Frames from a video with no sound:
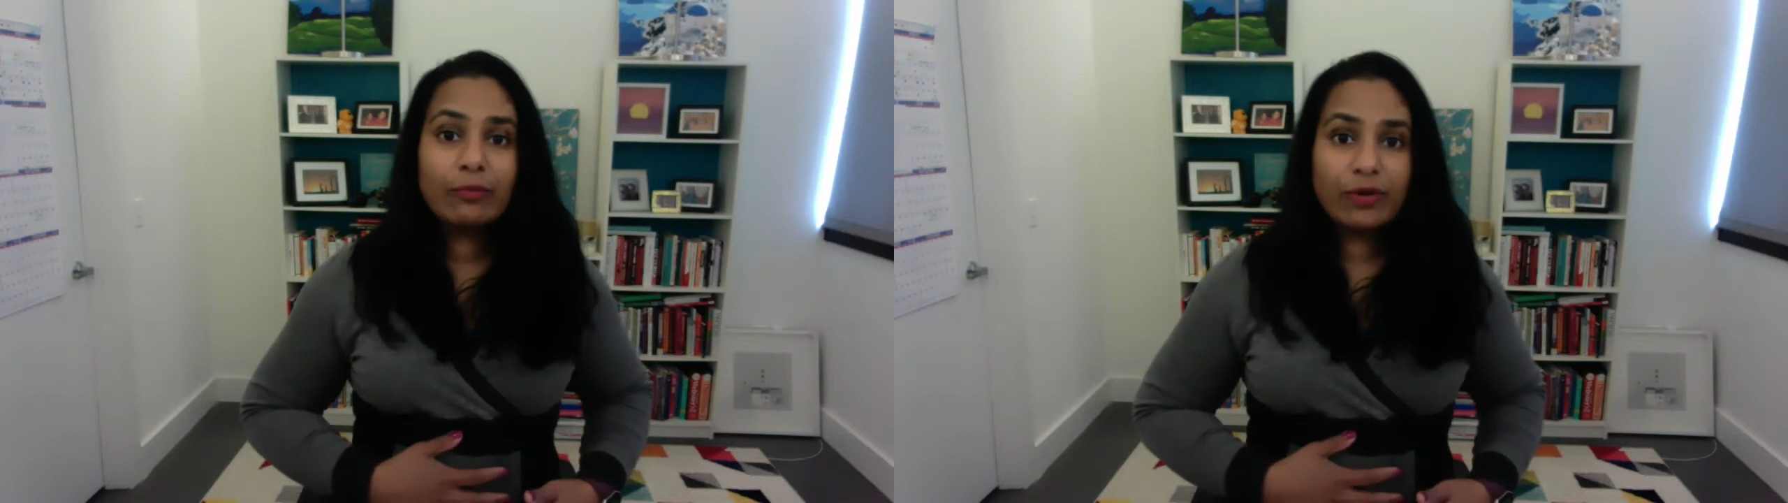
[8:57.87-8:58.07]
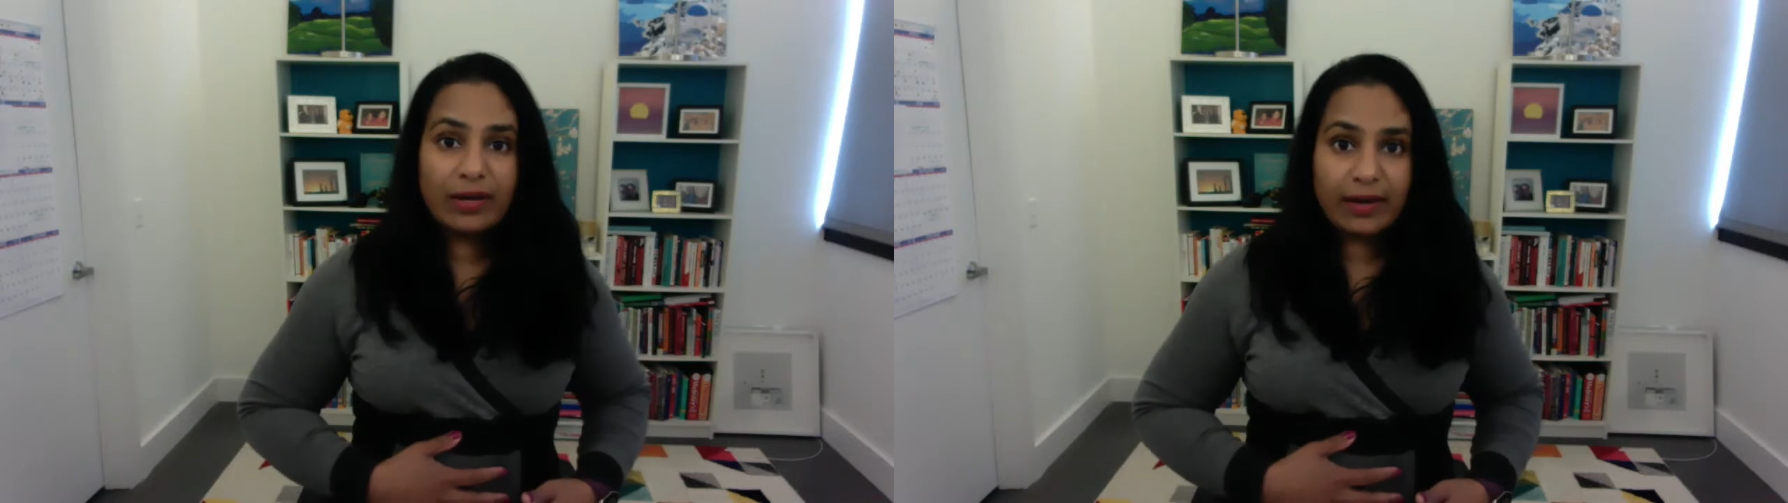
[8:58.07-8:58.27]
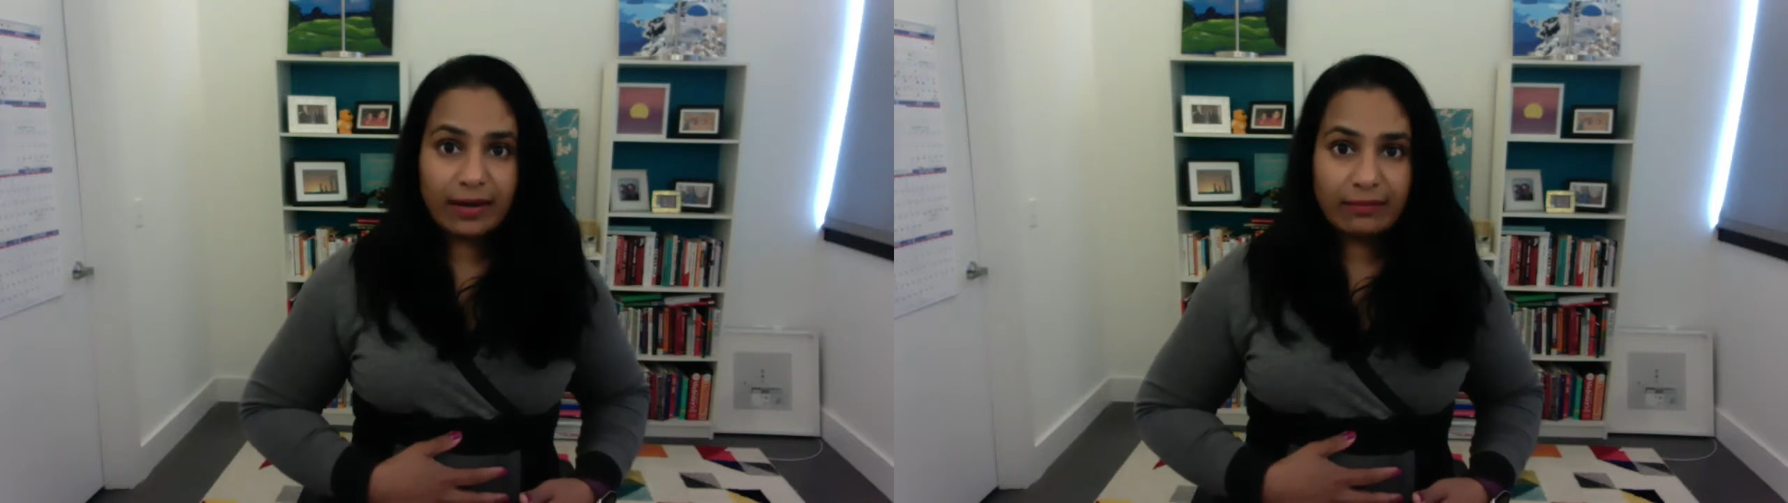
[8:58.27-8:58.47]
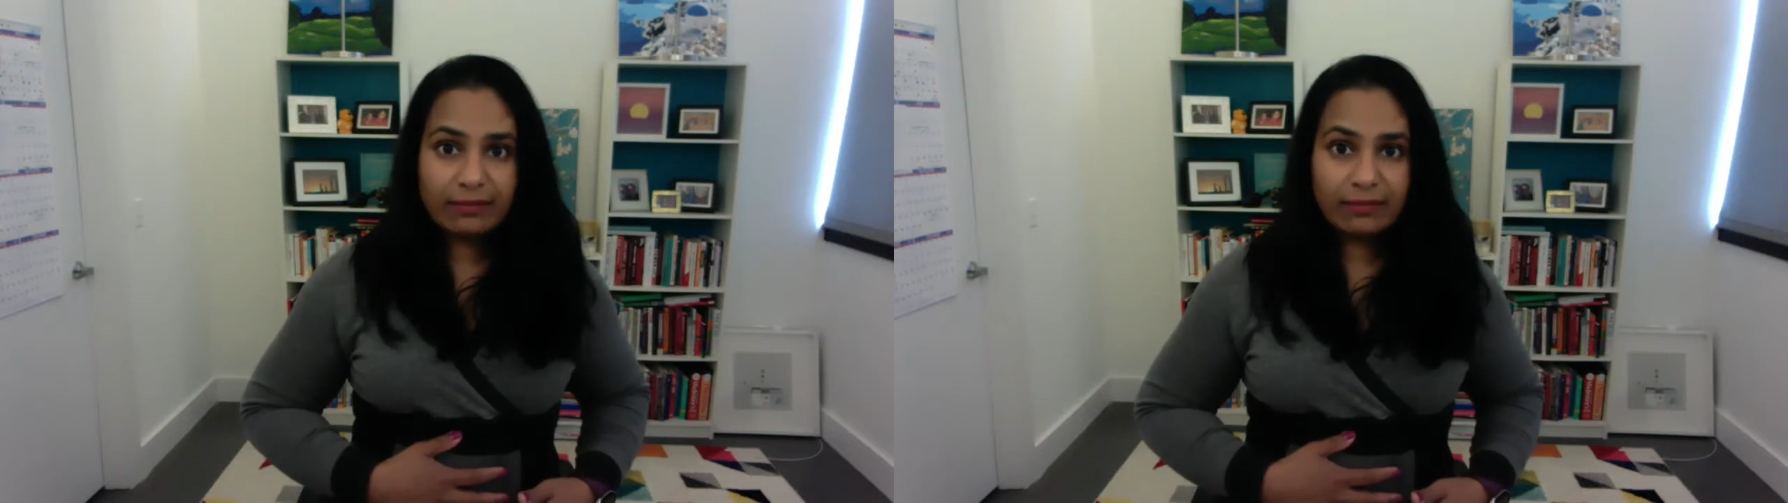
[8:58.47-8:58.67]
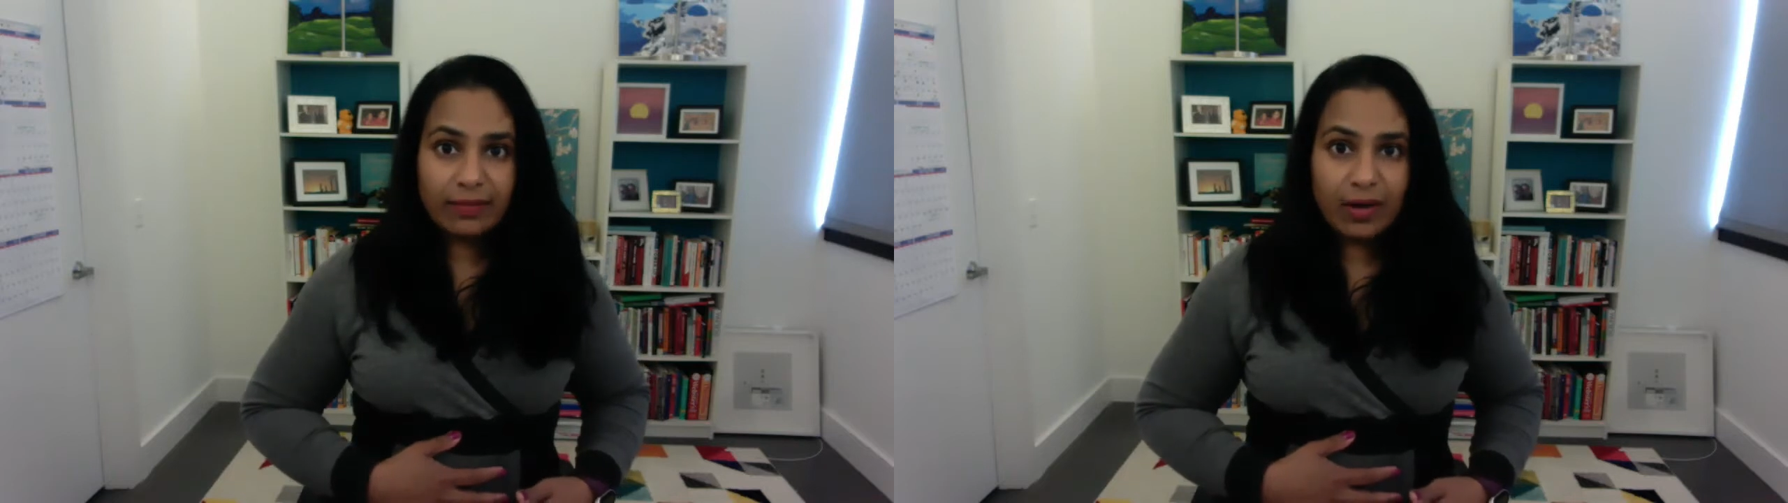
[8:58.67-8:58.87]
breathing,
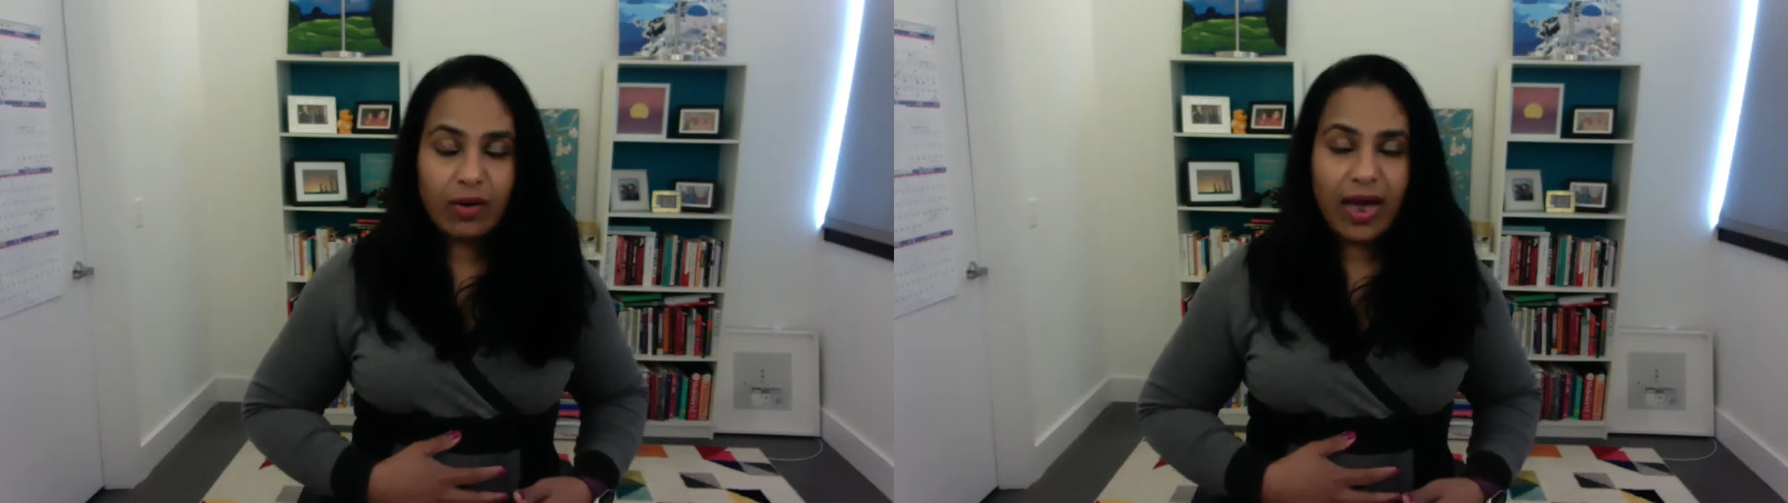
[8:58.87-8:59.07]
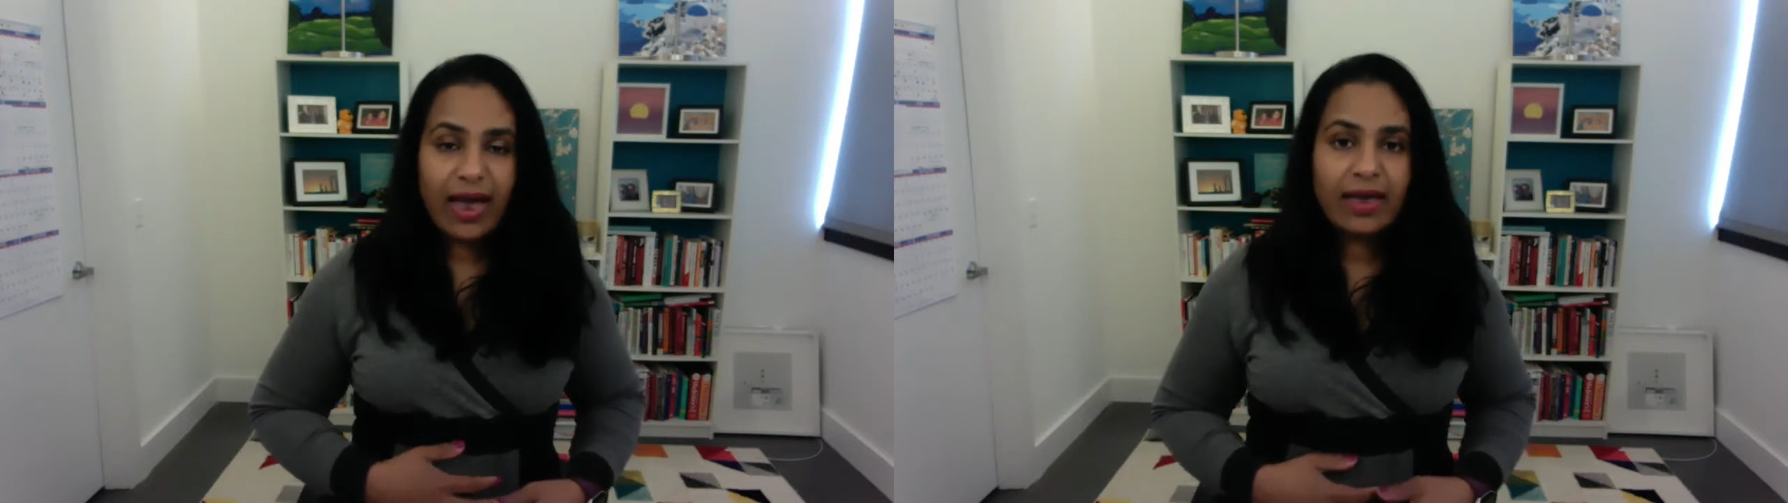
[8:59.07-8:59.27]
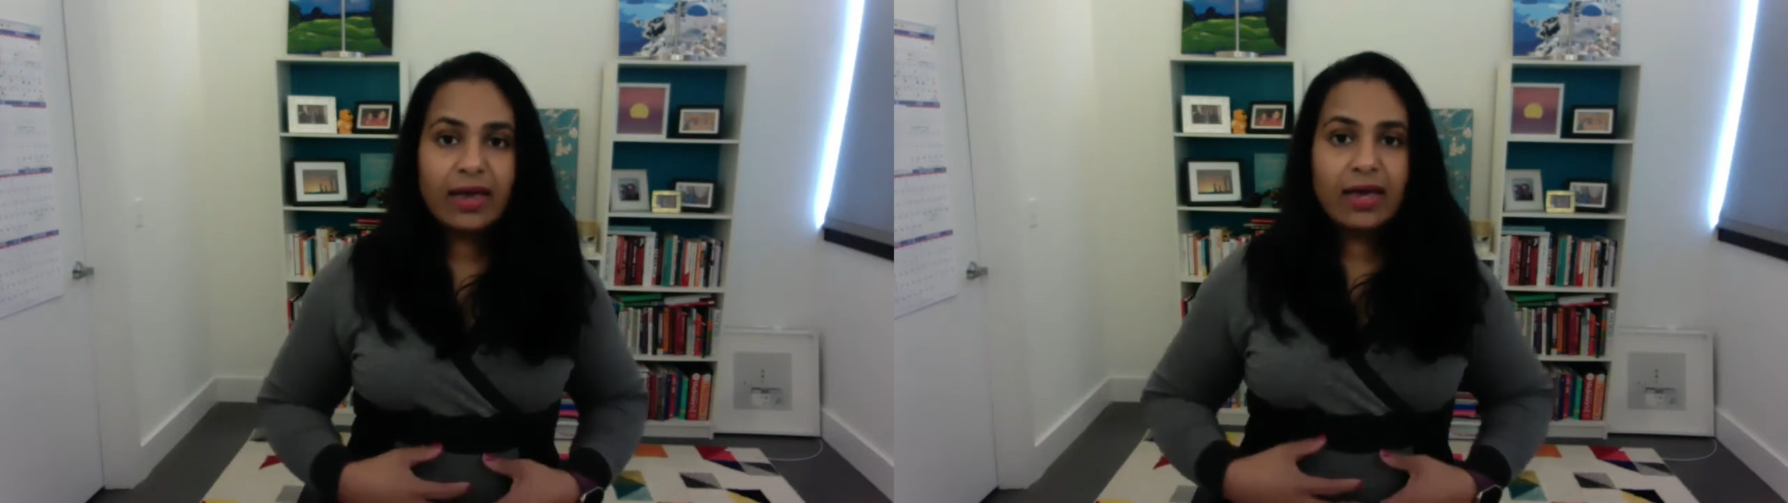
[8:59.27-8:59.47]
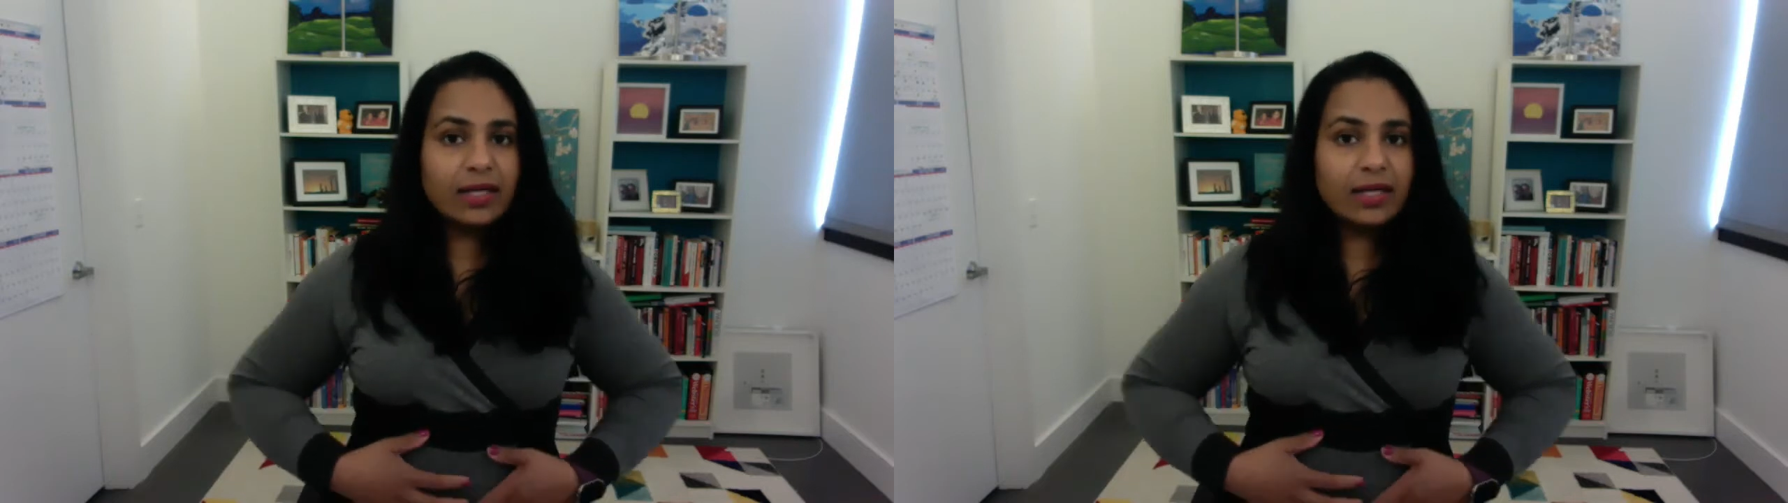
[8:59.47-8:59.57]
okay?